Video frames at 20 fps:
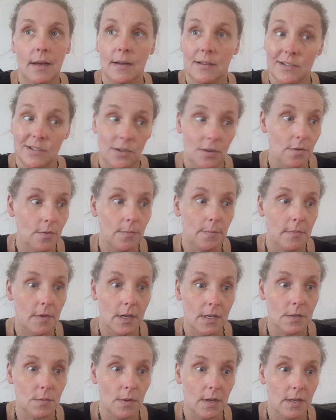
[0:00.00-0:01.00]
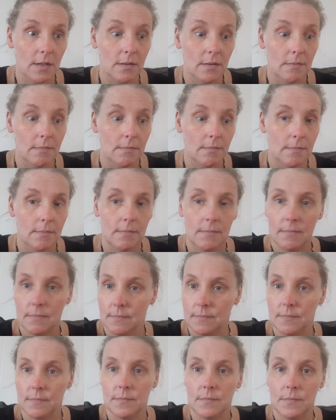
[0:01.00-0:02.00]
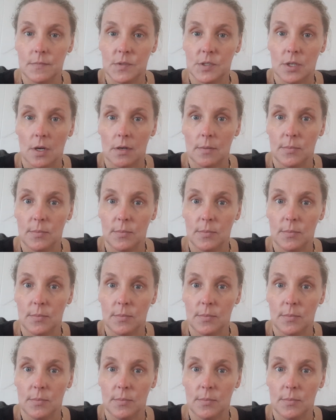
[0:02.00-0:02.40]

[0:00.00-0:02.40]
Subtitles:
So might as well start